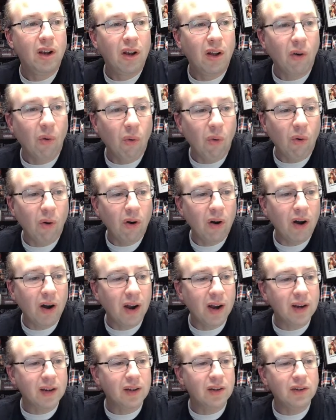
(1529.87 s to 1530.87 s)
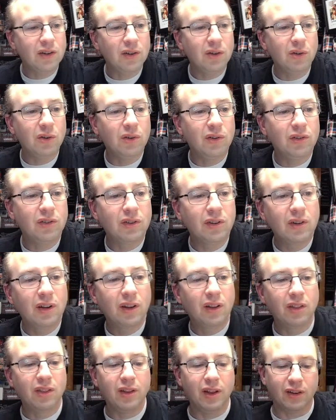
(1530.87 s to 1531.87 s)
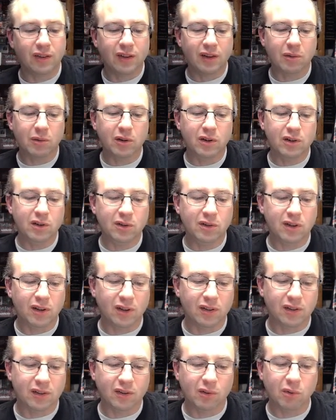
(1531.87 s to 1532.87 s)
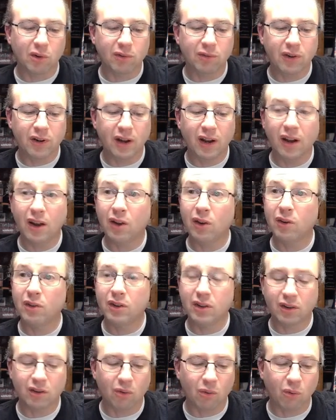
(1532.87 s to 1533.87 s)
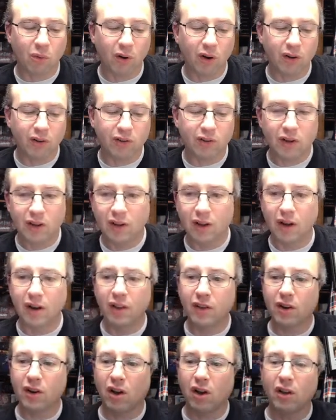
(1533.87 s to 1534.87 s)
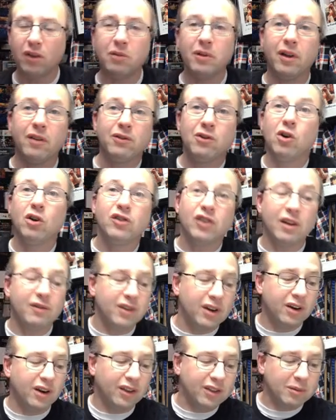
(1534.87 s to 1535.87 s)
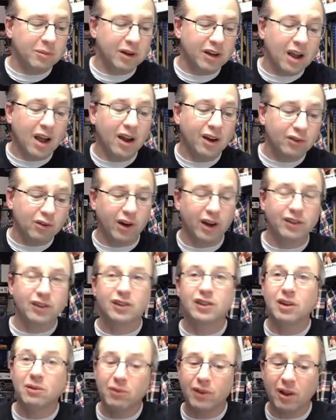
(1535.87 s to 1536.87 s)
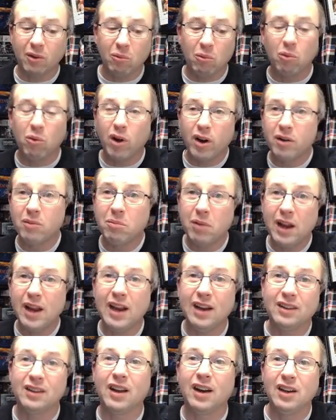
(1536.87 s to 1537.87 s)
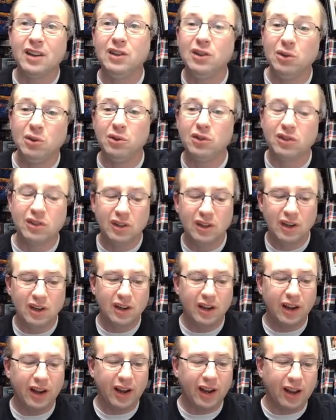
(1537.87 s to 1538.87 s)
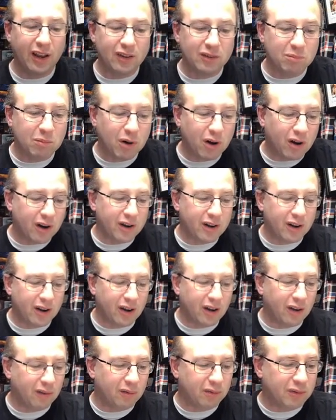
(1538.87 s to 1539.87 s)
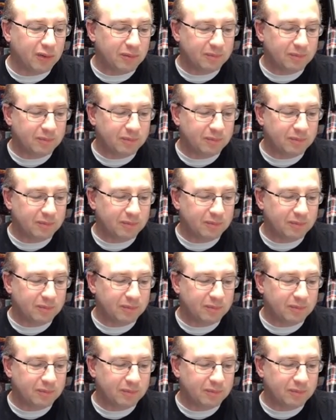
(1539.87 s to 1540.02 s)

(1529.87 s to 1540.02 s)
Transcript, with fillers: or I could use this. I think we're going to use this Griffin Hound Orange. Another all. Now, if you notice, I've done nothing but contrast except for that one paint that I used as part of